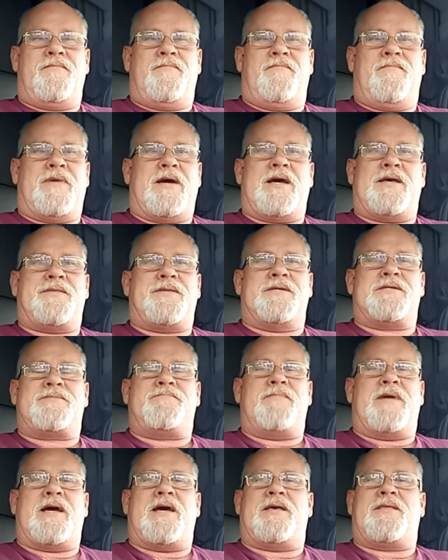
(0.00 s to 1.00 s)
math
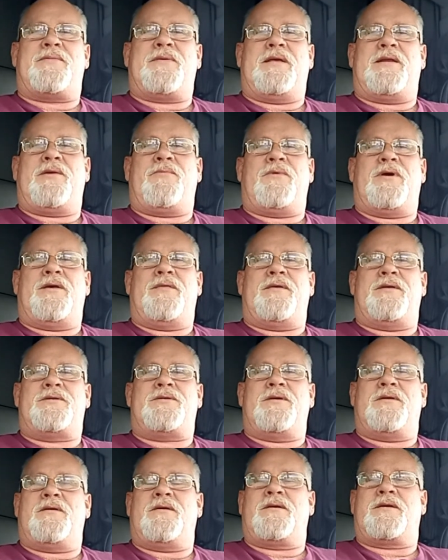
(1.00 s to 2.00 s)
is math any way
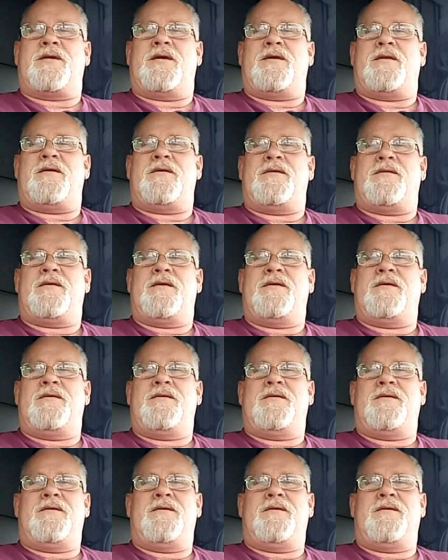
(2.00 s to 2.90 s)
that you look at it.